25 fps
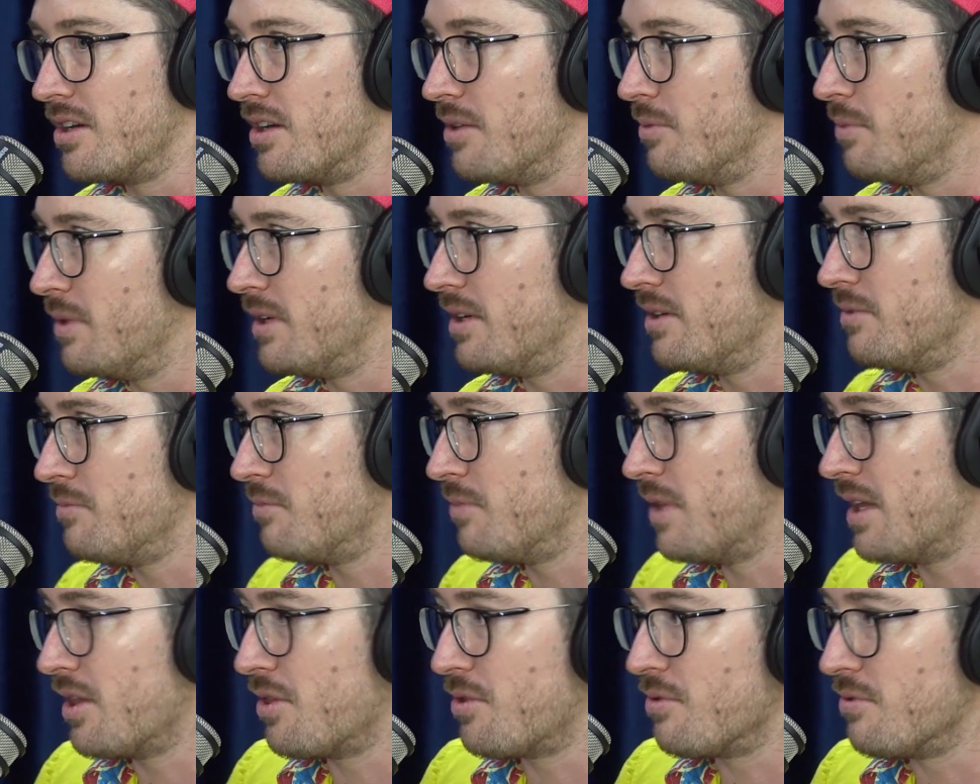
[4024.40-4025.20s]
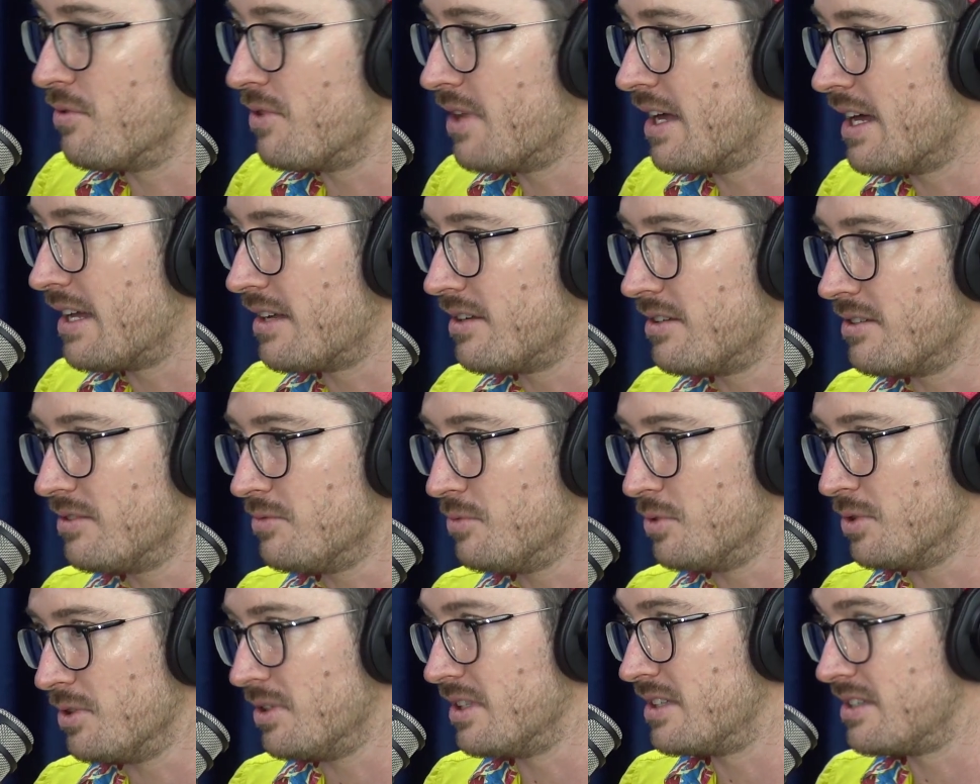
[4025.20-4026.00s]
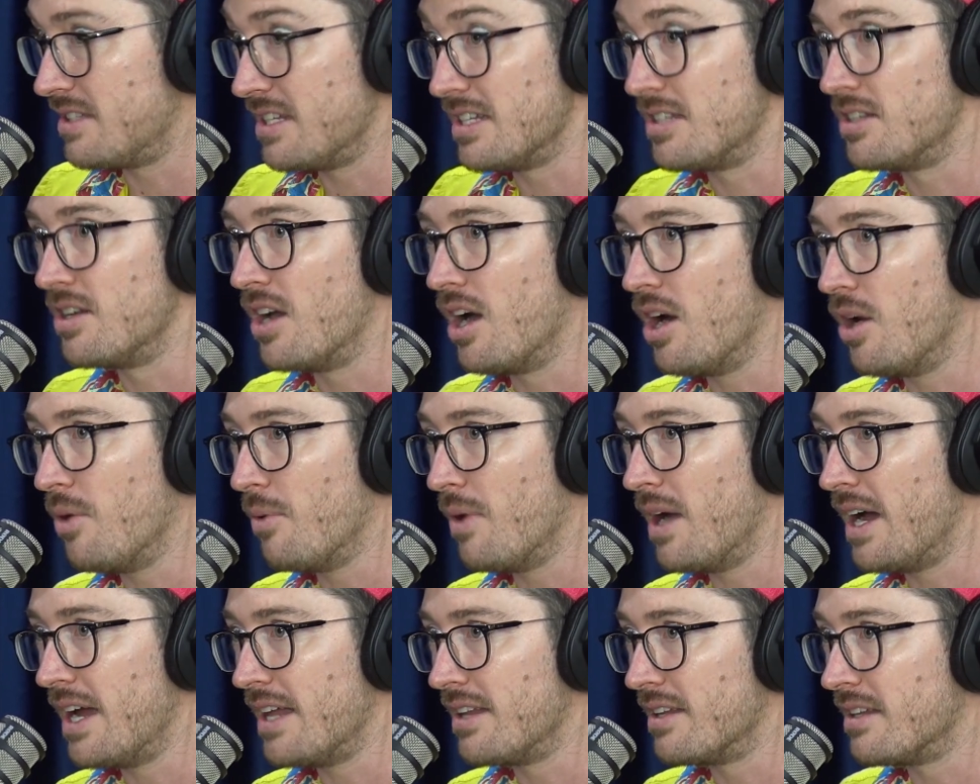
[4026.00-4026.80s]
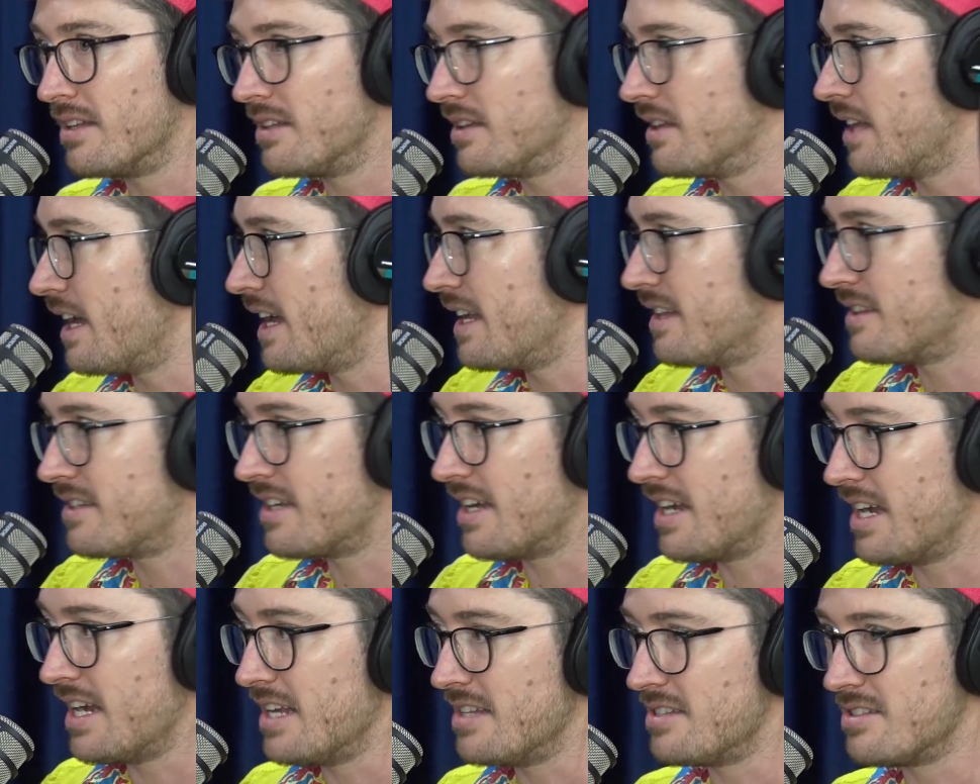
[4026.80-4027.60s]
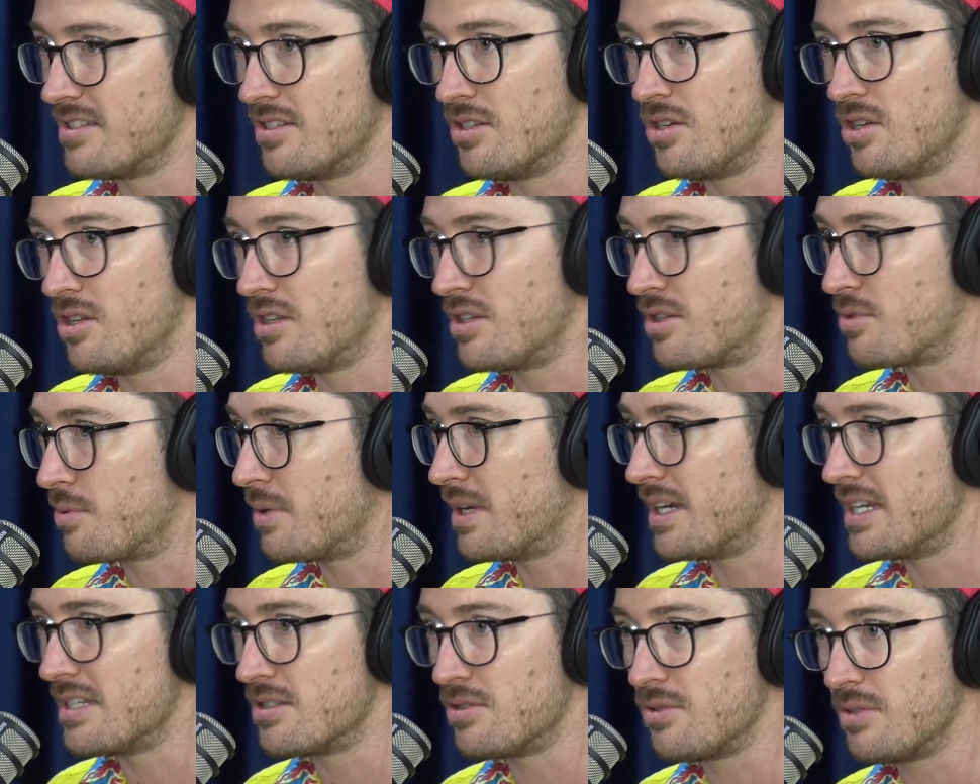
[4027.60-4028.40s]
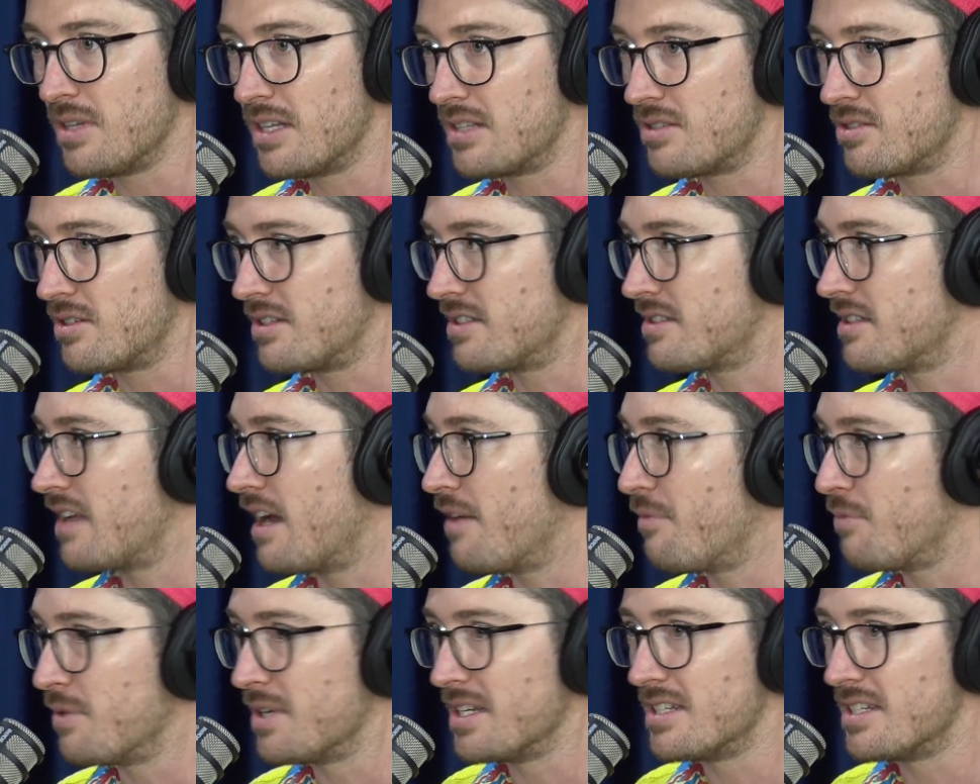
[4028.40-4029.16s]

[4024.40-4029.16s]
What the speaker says: when went through that. Well, it did go away in the late teens and early 20s, all that sort of stuff.